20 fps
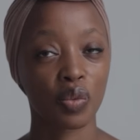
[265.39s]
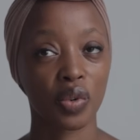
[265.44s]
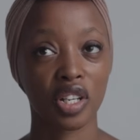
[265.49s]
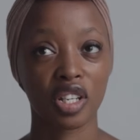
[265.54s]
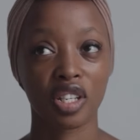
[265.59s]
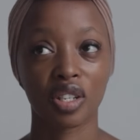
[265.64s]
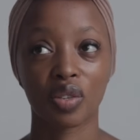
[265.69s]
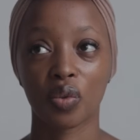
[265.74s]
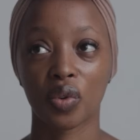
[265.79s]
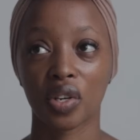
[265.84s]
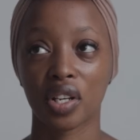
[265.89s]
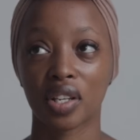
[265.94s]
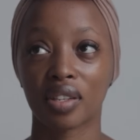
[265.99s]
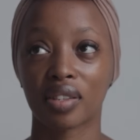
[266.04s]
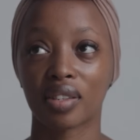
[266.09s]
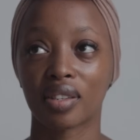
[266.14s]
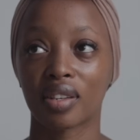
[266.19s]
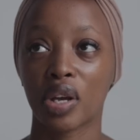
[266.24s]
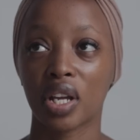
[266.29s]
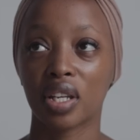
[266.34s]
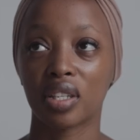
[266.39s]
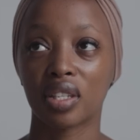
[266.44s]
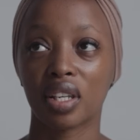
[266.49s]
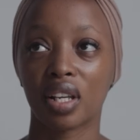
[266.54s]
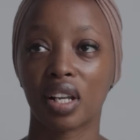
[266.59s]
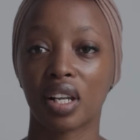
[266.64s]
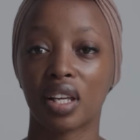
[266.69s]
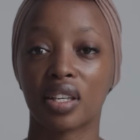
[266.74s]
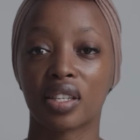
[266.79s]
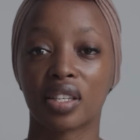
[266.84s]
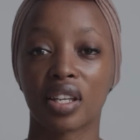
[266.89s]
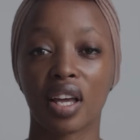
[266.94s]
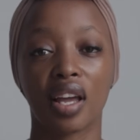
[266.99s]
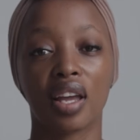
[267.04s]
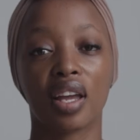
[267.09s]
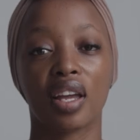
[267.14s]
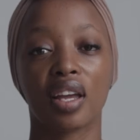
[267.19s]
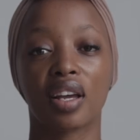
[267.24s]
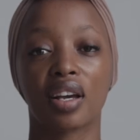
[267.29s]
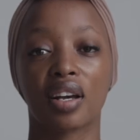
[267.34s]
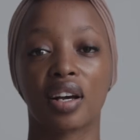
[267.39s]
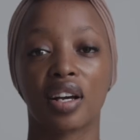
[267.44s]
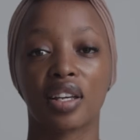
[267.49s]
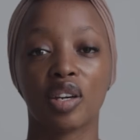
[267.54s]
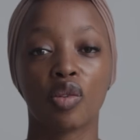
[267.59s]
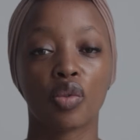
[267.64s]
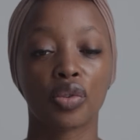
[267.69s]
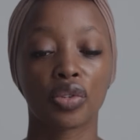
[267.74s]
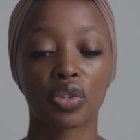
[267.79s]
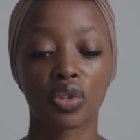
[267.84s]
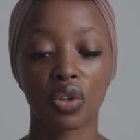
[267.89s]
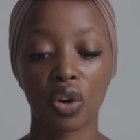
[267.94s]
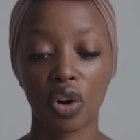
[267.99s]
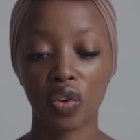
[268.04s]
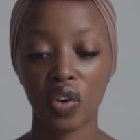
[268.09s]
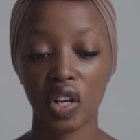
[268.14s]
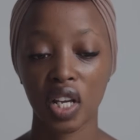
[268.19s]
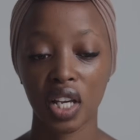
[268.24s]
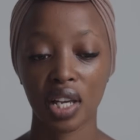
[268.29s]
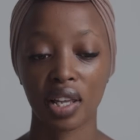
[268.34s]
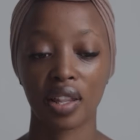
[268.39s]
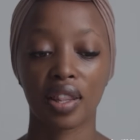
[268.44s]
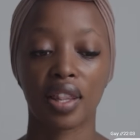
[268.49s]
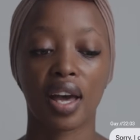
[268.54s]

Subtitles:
which was basically saying he was sorry